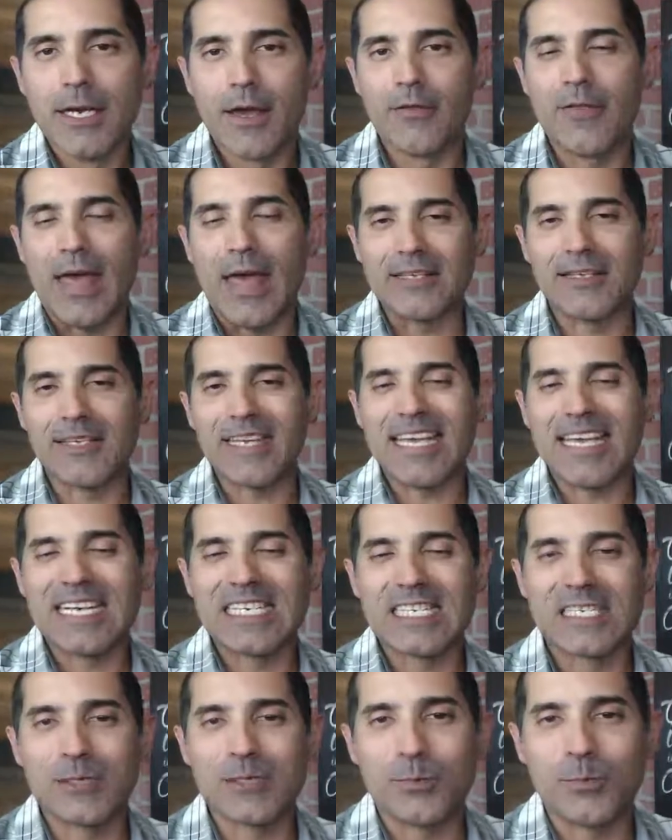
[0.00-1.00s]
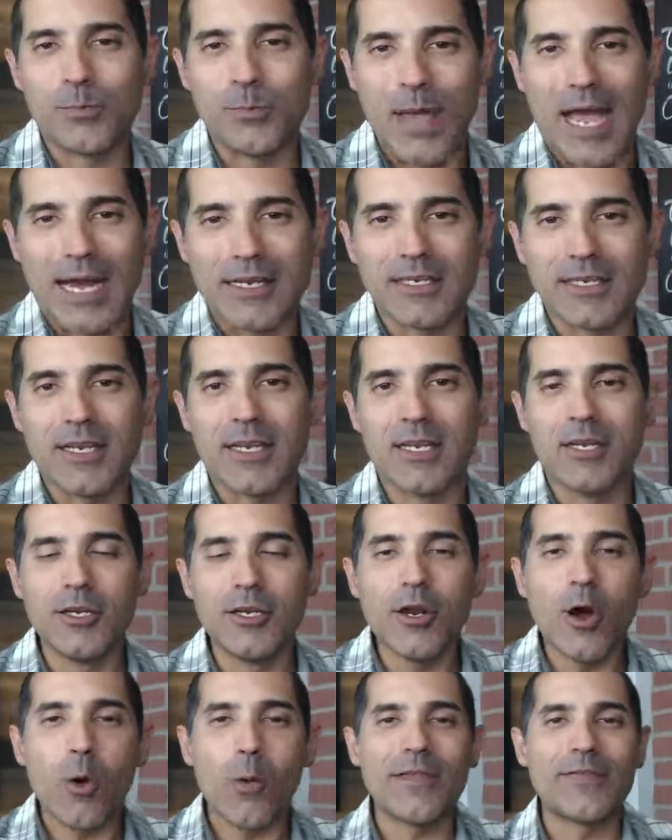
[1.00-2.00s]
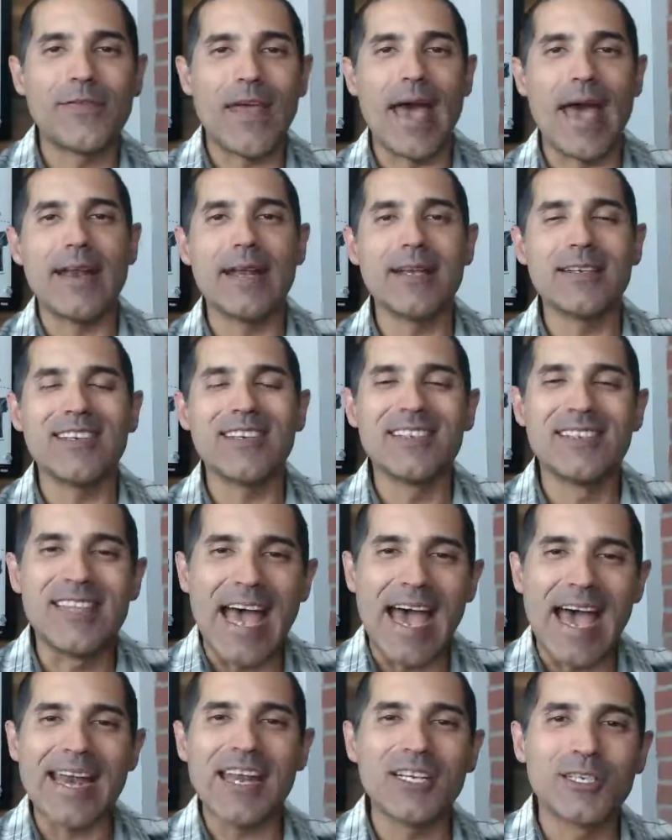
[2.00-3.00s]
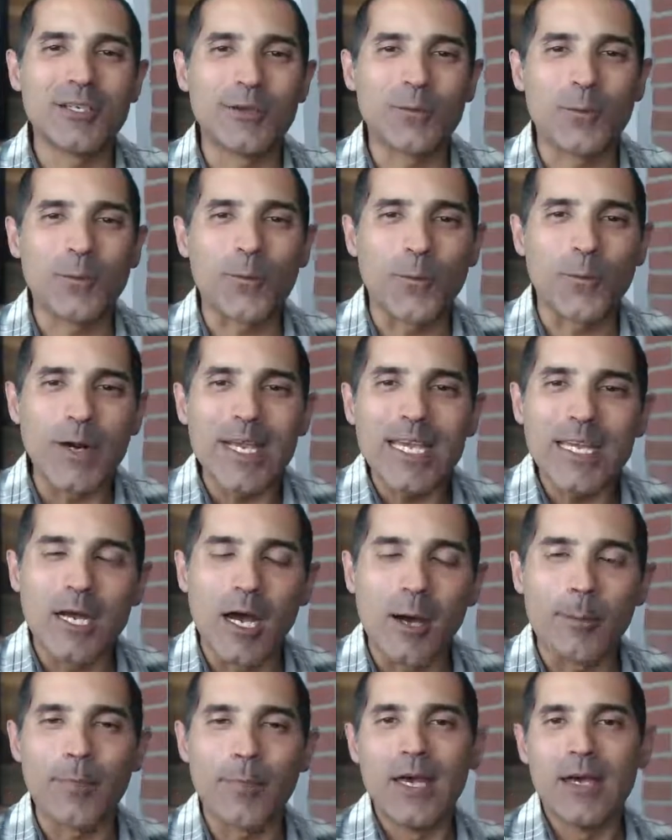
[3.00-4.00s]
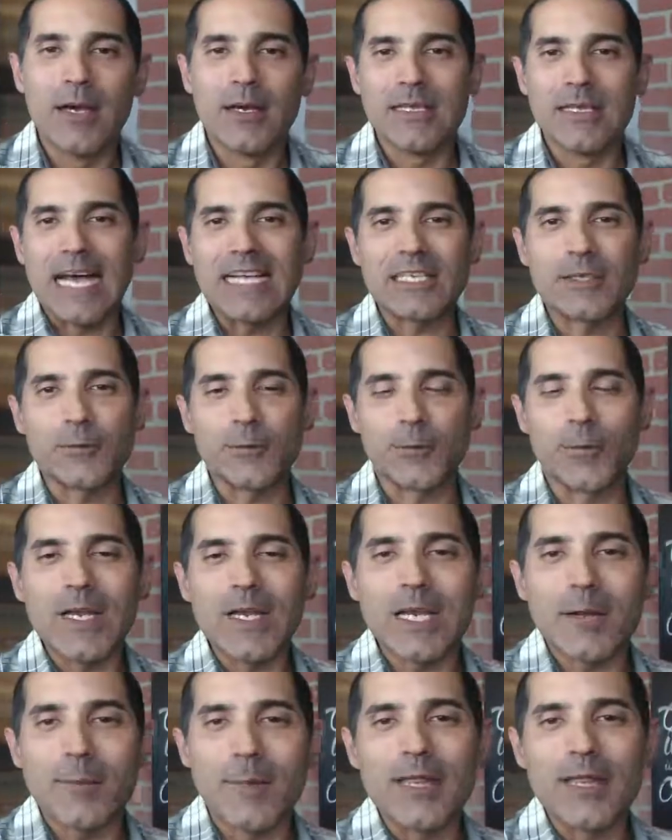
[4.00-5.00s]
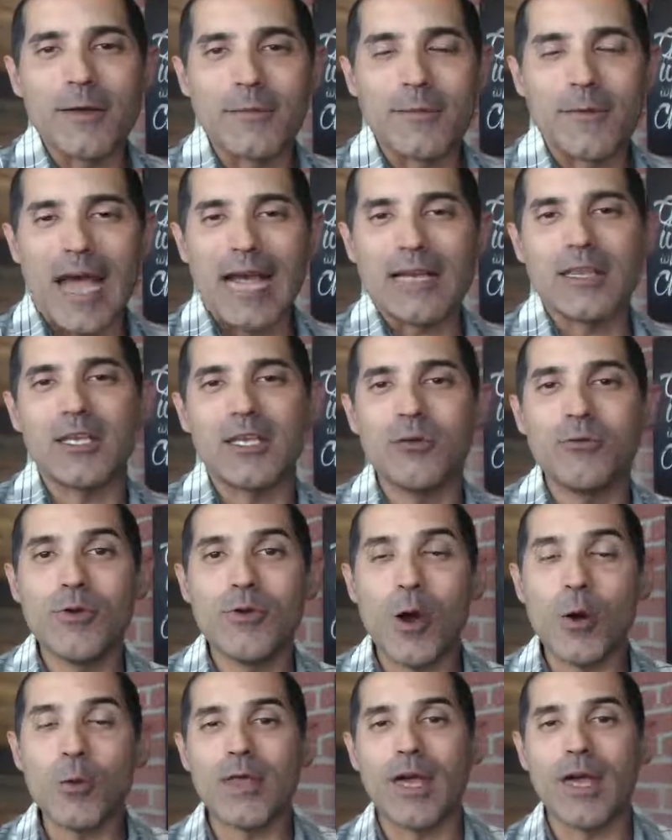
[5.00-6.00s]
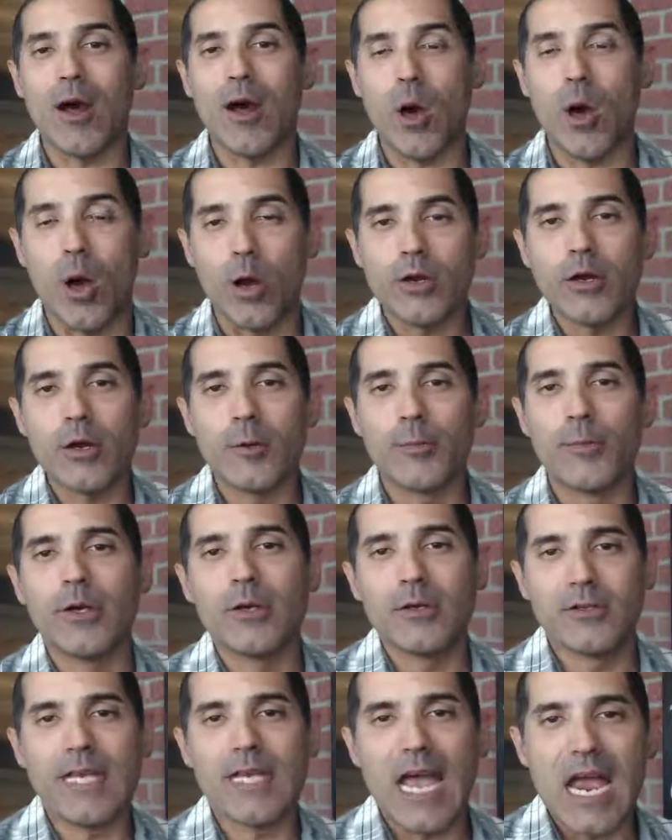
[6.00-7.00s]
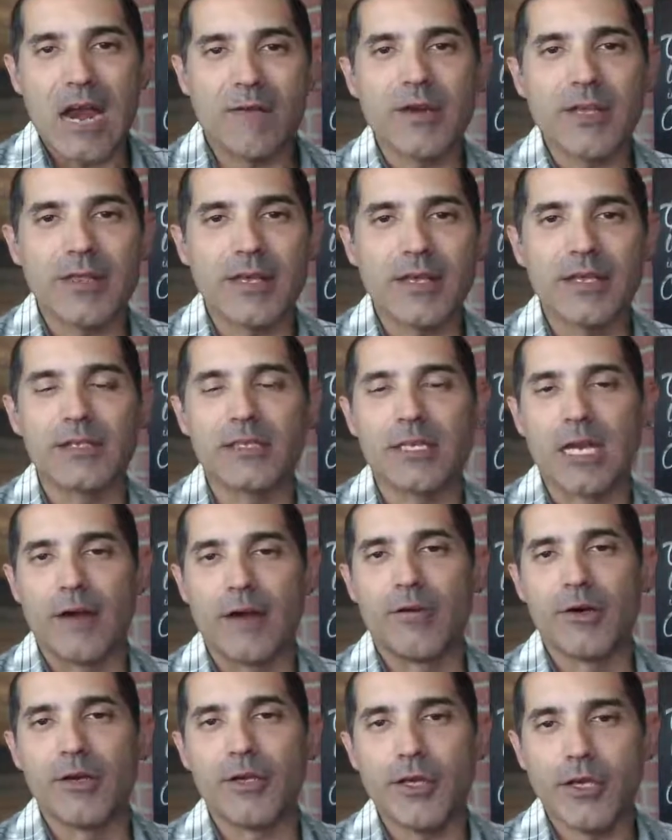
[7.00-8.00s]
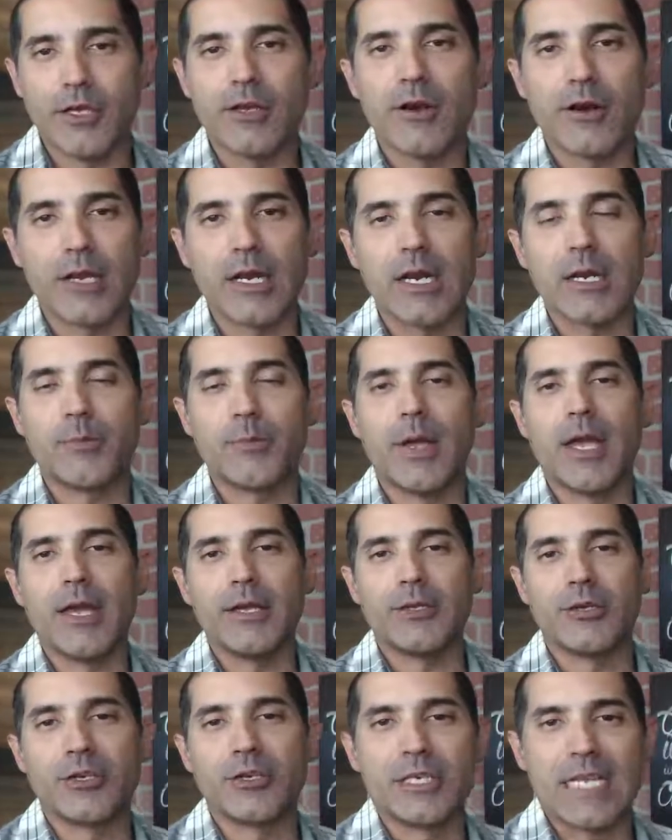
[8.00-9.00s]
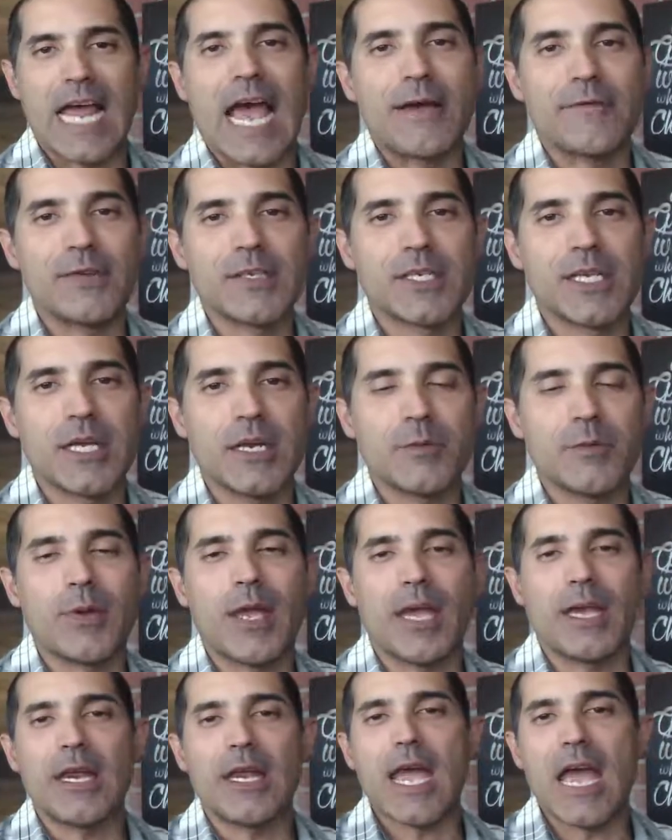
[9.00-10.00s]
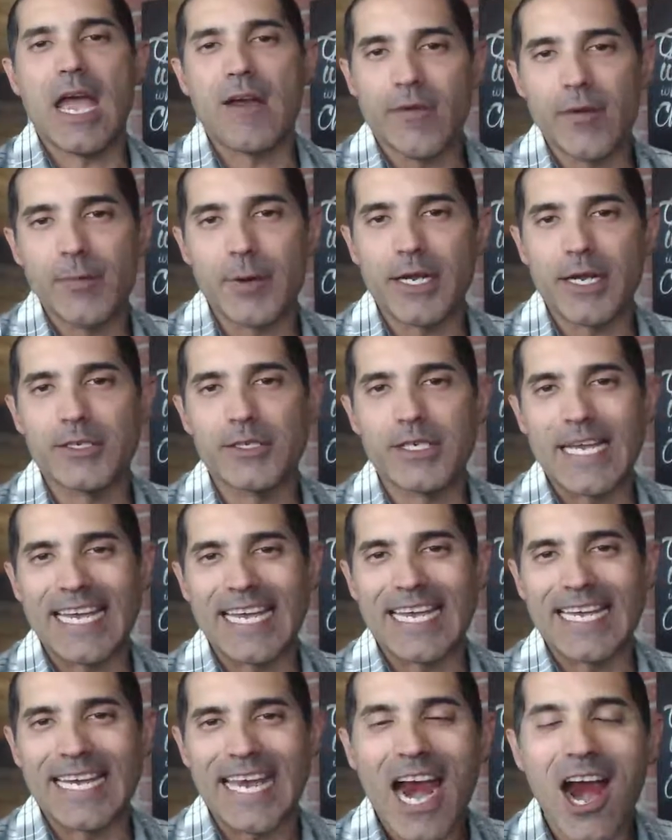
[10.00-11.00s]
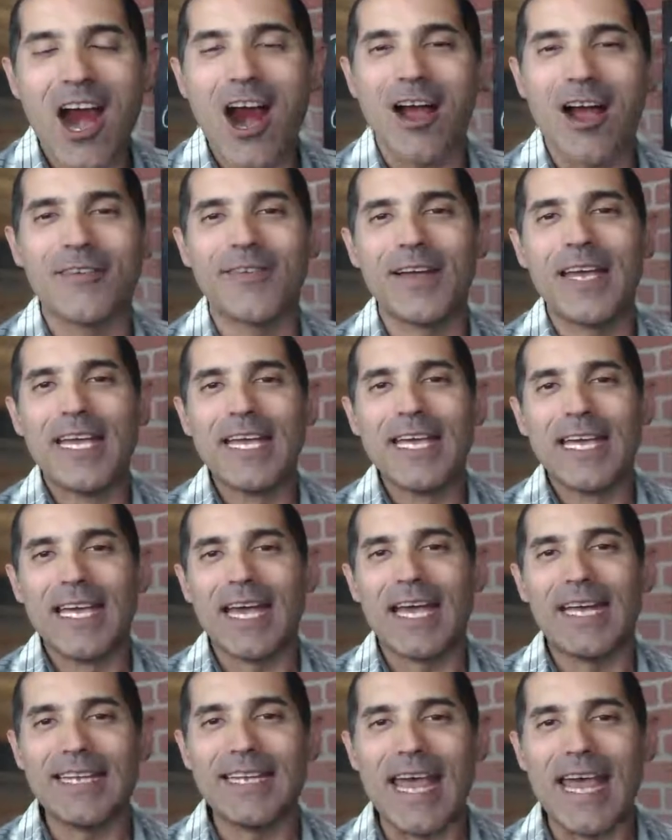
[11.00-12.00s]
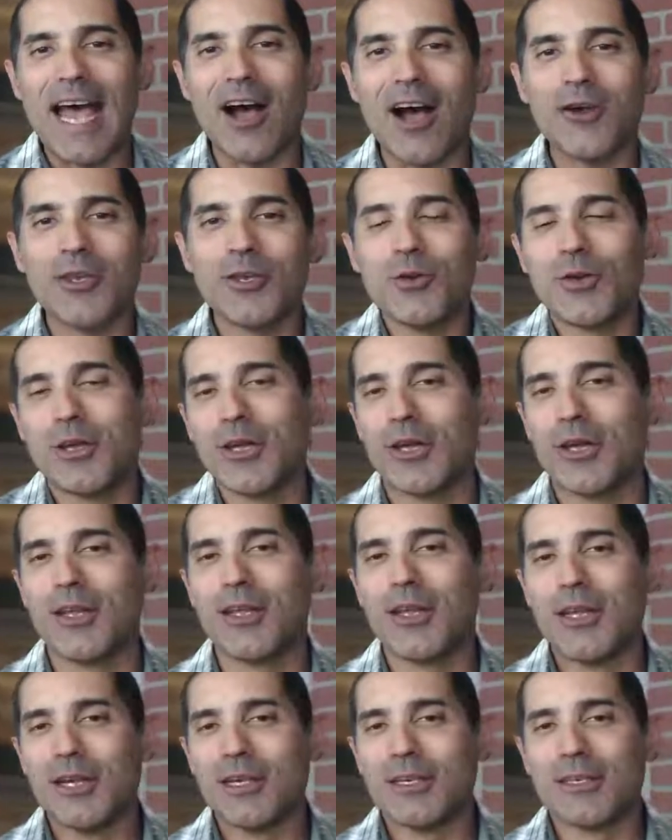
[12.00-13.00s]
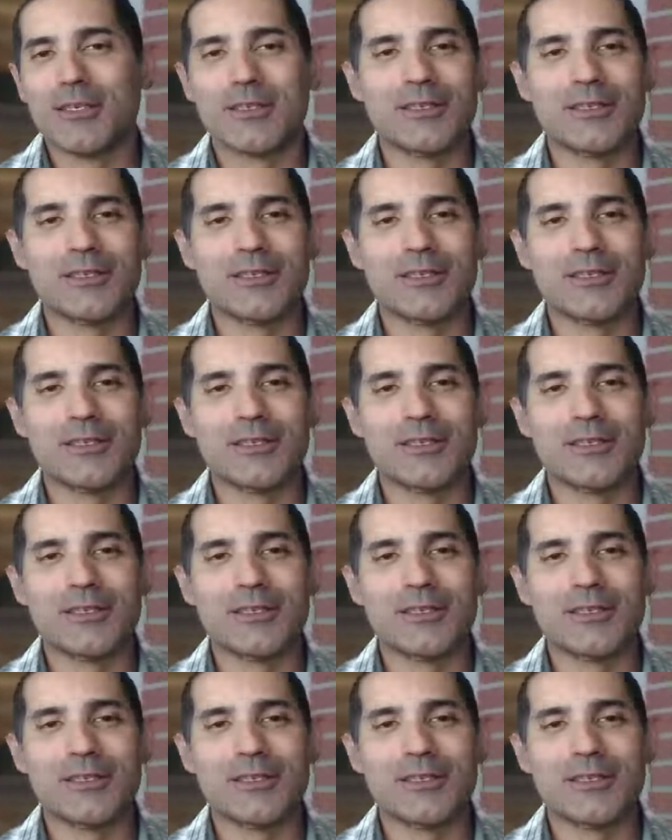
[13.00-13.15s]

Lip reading: That's expected. And you know what that is? That is freedom. That's freedom in the fact that you know that all your bills, everything is covered, you're getting paid, your staff is getting paid, everybody's taken care of, and now you can